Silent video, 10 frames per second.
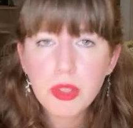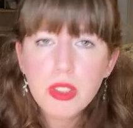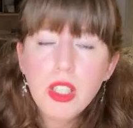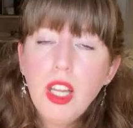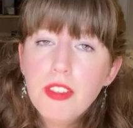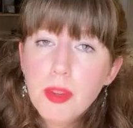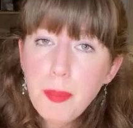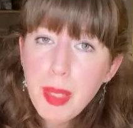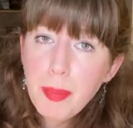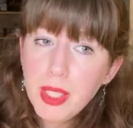Well, for
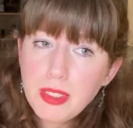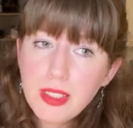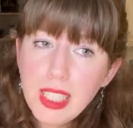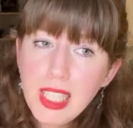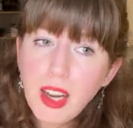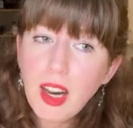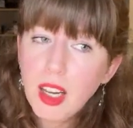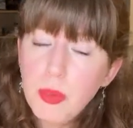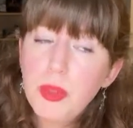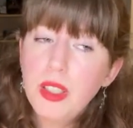me personally,
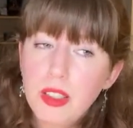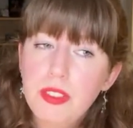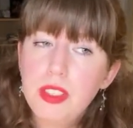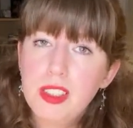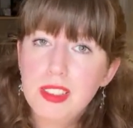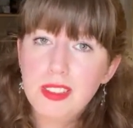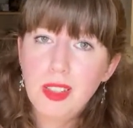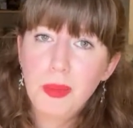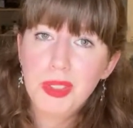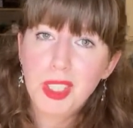I would love to
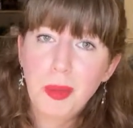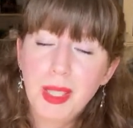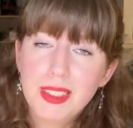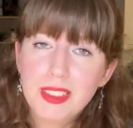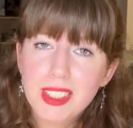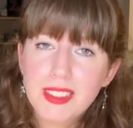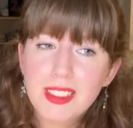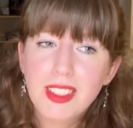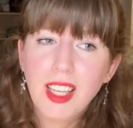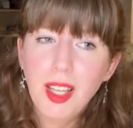understand what dark matter is.
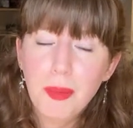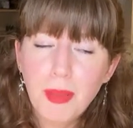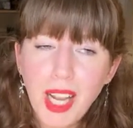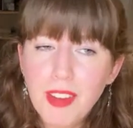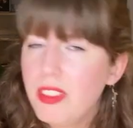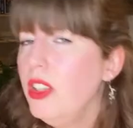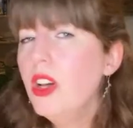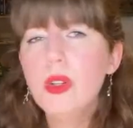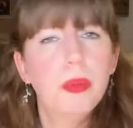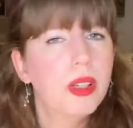I have
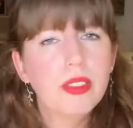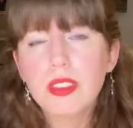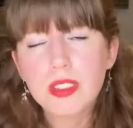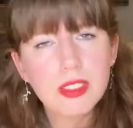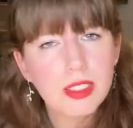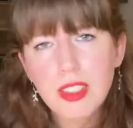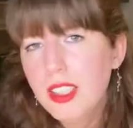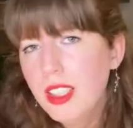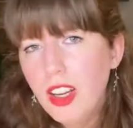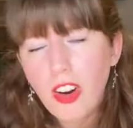no preference
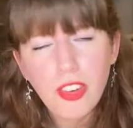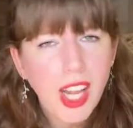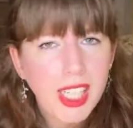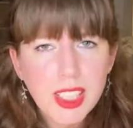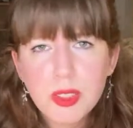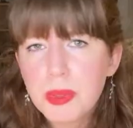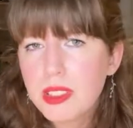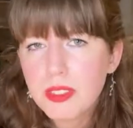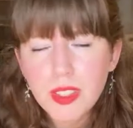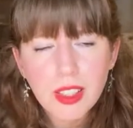on any
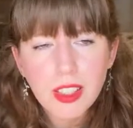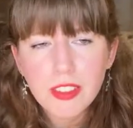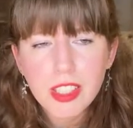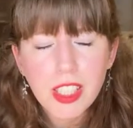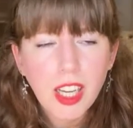specific theory.